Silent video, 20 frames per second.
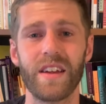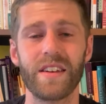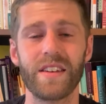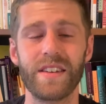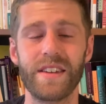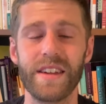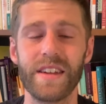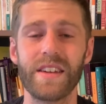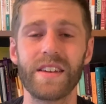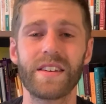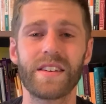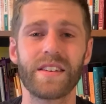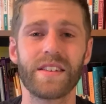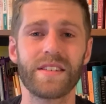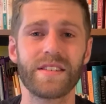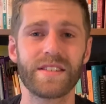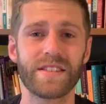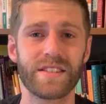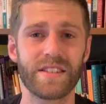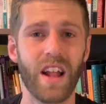didn't
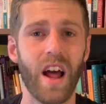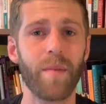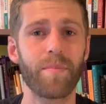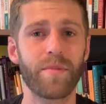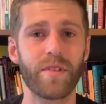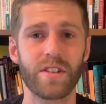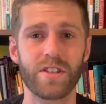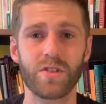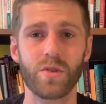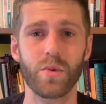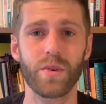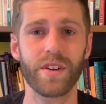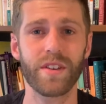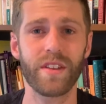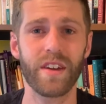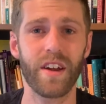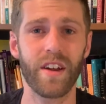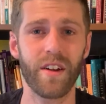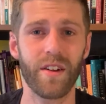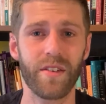stop the story
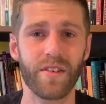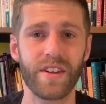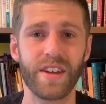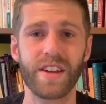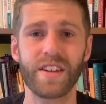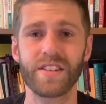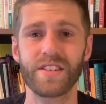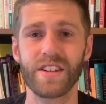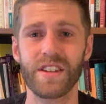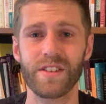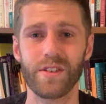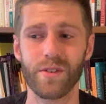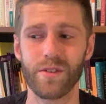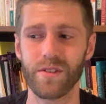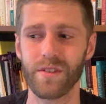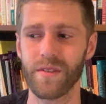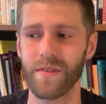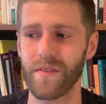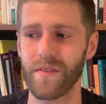there. He continued.